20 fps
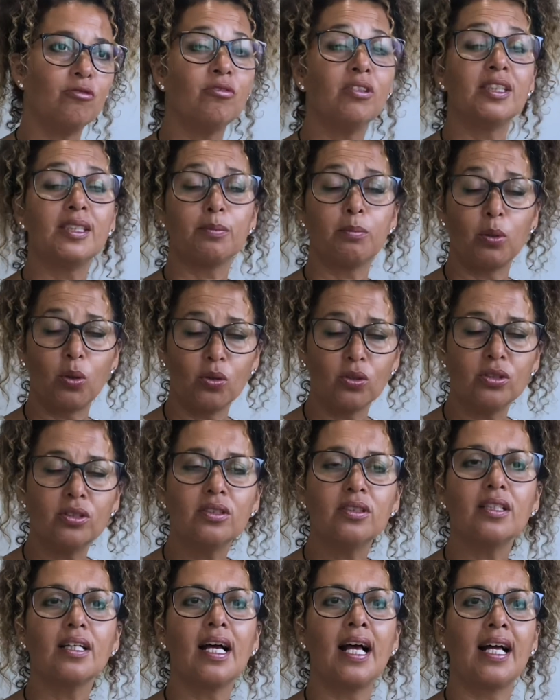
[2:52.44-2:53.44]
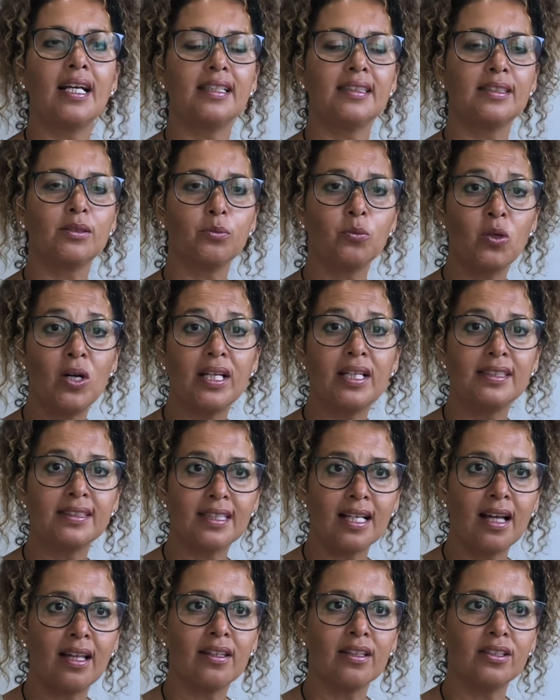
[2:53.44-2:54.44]
respond as well as
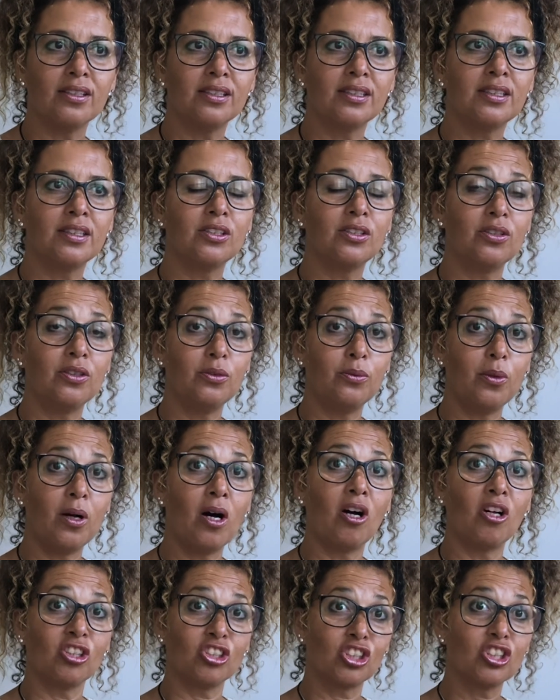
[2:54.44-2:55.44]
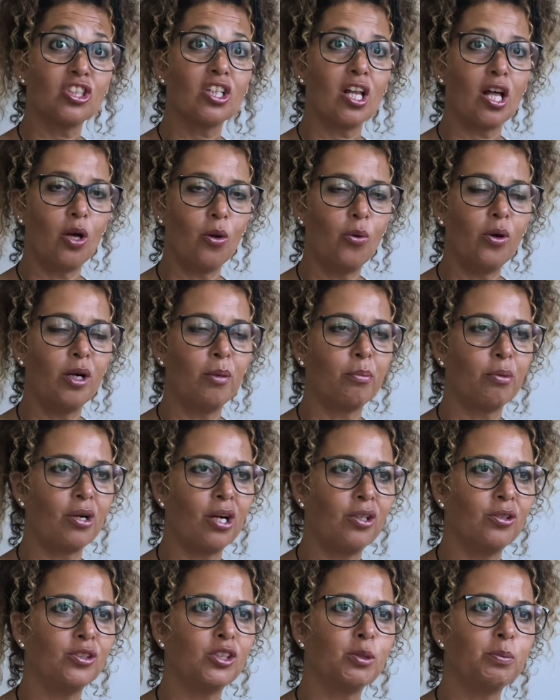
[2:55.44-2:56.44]
others to our SLOW
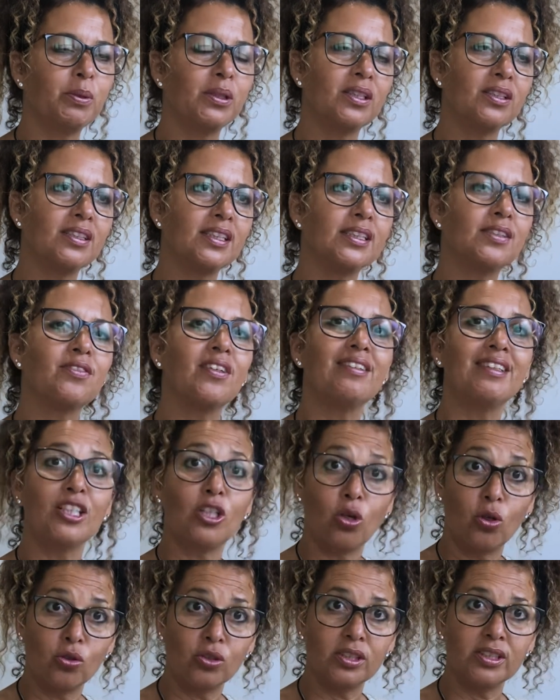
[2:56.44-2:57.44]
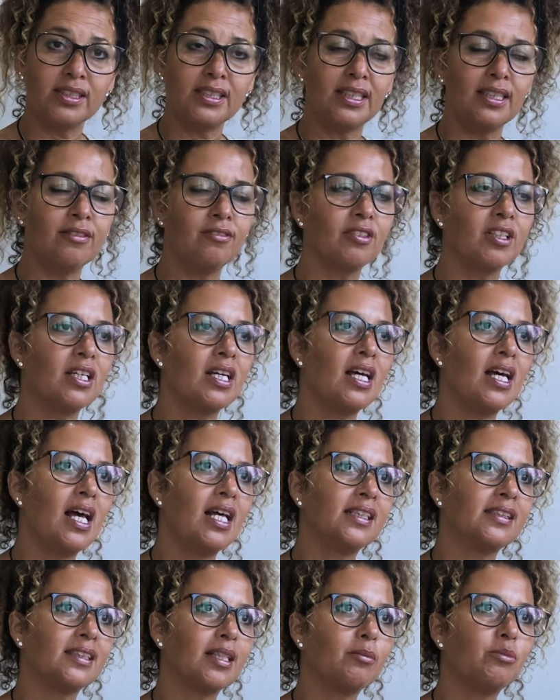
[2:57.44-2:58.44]
approach because it's very cognitive.
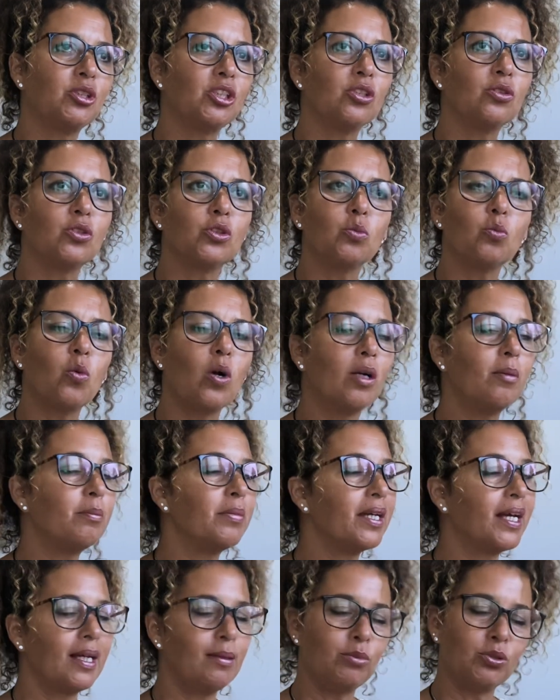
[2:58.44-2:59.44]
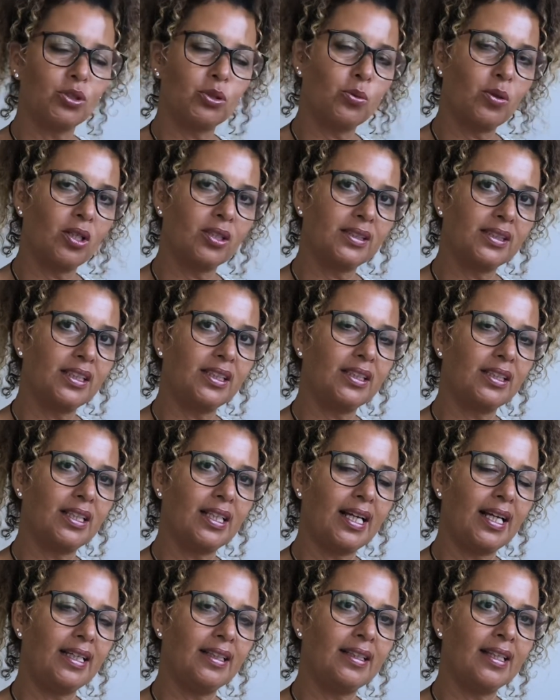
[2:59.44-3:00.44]
Some children won't be able to
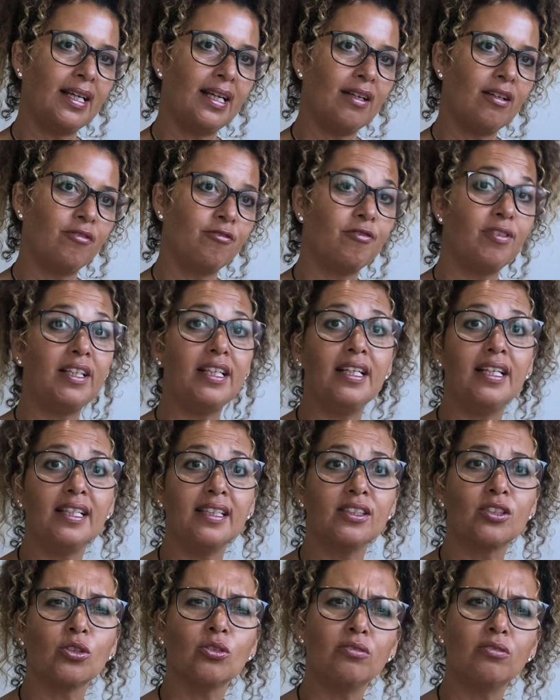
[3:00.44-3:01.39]
articulate their feelings